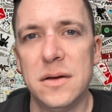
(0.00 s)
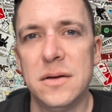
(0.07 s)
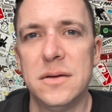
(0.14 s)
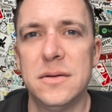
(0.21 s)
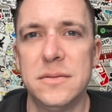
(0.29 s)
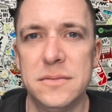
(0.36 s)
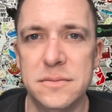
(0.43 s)

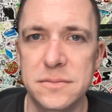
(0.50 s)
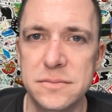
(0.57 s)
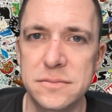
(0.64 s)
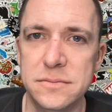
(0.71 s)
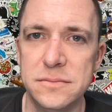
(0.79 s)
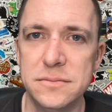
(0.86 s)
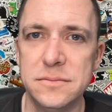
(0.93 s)

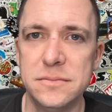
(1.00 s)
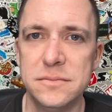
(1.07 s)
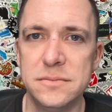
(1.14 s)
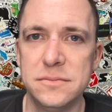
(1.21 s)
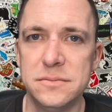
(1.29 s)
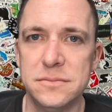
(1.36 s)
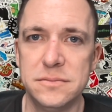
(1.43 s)

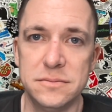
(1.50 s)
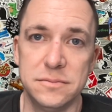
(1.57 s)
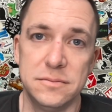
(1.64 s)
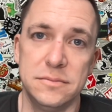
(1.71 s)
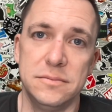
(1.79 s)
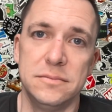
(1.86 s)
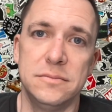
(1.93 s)

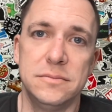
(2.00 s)
No one is speaking in this clip.